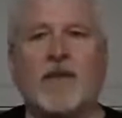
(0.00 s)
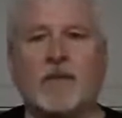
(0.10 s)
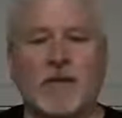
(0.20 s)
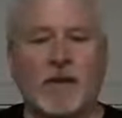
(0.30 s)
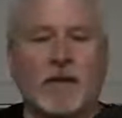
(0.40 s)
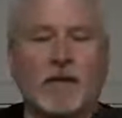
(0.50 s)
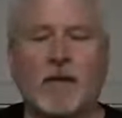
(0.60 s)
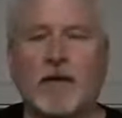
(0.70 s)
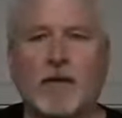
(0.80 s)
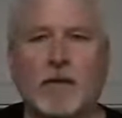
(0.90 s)
This one here,
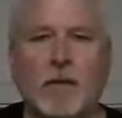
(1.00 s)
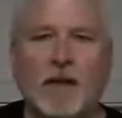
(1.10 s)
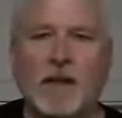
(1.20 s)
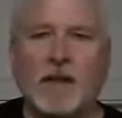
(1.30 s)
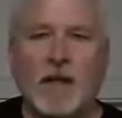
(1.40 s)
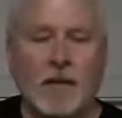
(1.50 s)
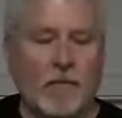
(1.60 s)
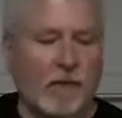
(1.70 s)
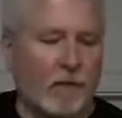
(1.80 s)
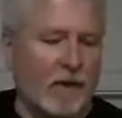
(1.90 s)
good quality,
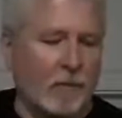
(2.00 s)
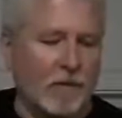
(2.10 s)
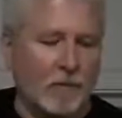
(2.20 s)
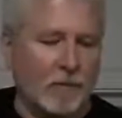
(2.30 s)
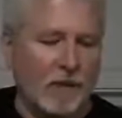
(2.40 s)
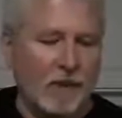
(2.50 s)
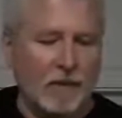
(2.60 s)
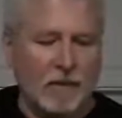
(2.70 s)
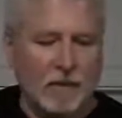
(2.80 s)
came from Optic Planet.